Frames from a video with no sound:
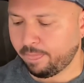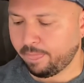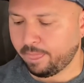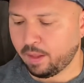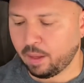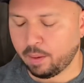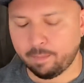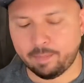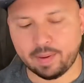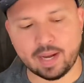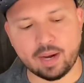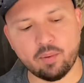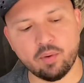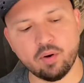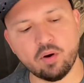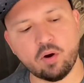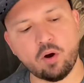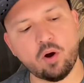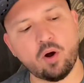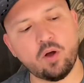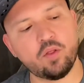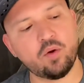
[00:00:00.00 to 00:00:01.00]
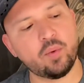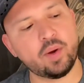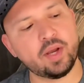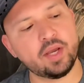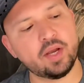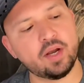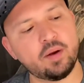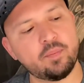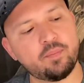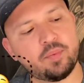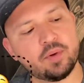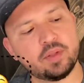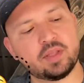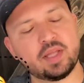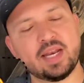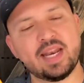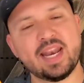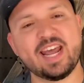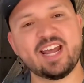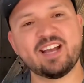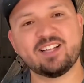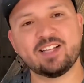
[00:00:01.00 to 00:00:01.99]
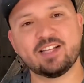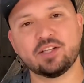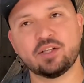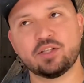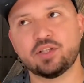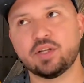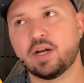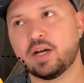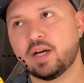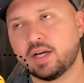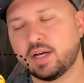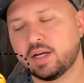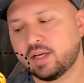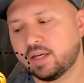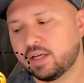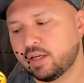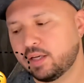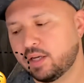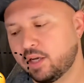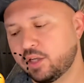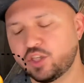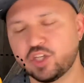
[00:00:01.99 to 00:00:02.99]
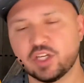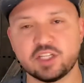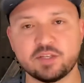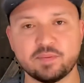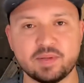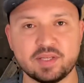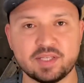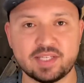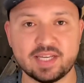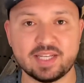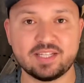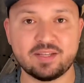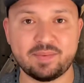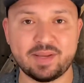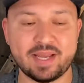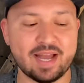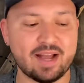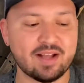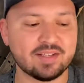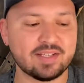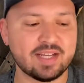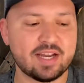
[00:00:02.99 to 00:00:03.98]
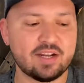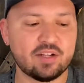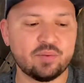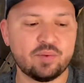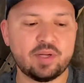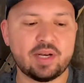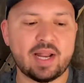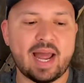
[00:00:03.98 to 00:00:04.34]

Power all the way up with the nail adjustment set to be outside of the wood